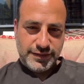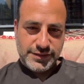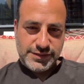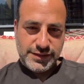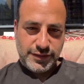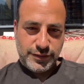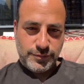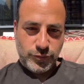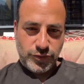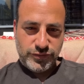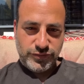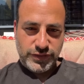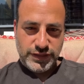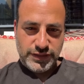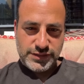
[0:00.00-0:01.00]
Consider
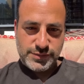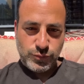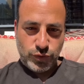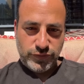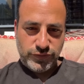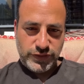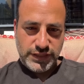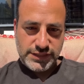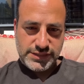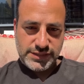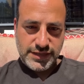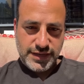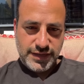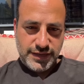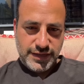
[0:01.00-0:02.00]
Morpheus.
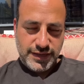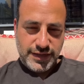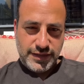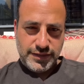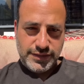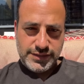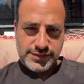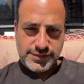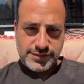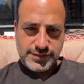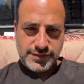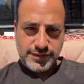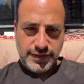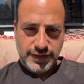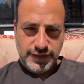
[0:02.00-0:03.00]
Morpheus
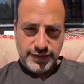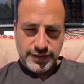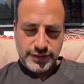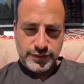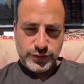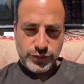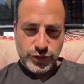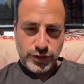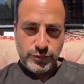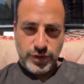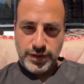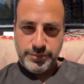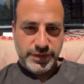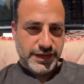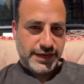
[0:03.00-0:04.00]
is a good
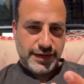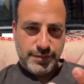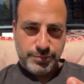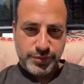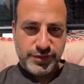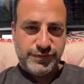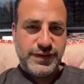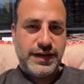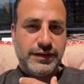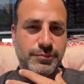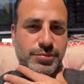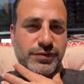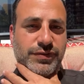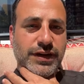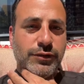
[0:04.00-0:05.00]
one, but I got
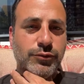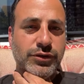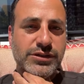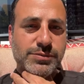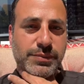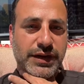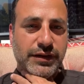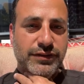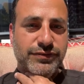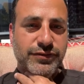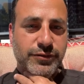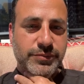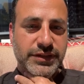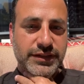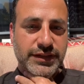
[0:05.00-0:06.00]
profound, and profound works better
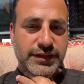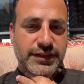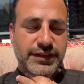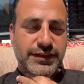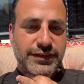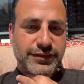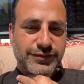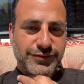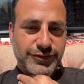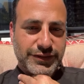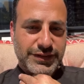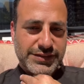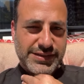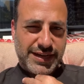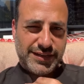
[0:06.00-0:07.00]
for me
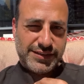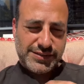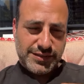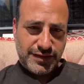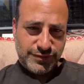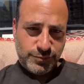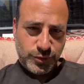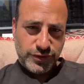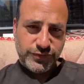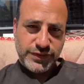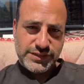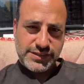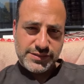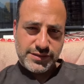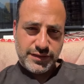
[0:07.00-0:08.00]
for this kind of stuff.
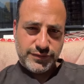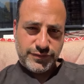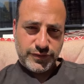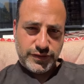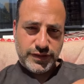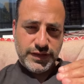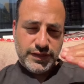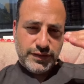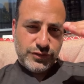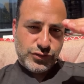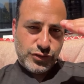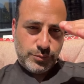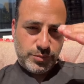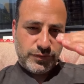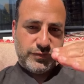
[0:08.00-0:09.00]
Morpheus is good for
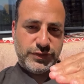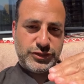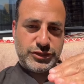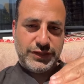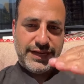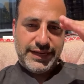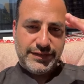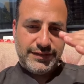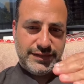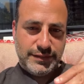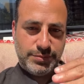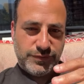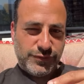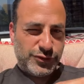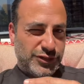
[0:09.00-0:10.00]
superficial and
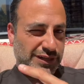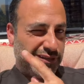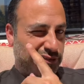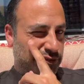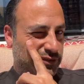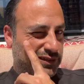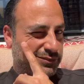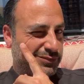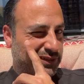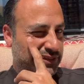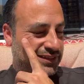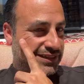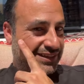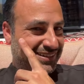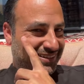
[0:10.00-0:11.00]
deep if you're trying to do it,
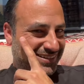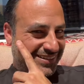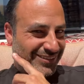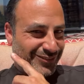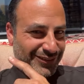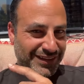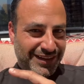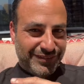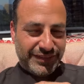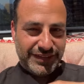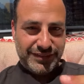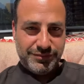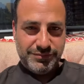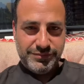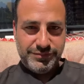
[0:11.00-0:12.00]
but I don't really have
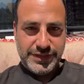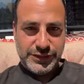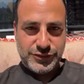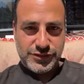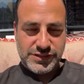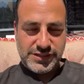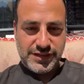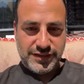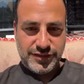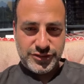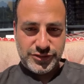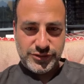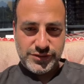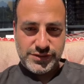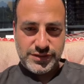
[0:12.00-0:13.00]
any major skin
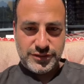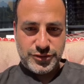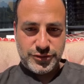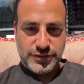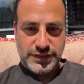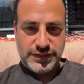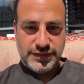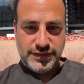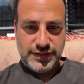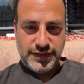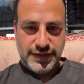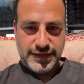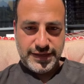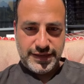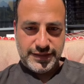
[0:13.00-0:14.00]
issues to treat
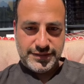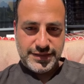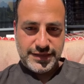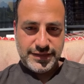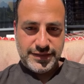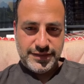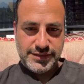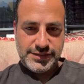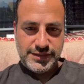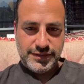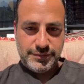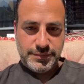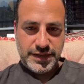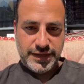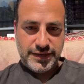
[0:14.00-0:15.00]
I kind of take it easy
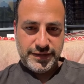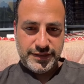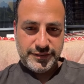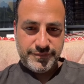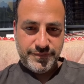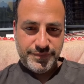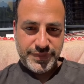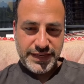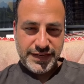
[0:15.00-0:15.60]
on my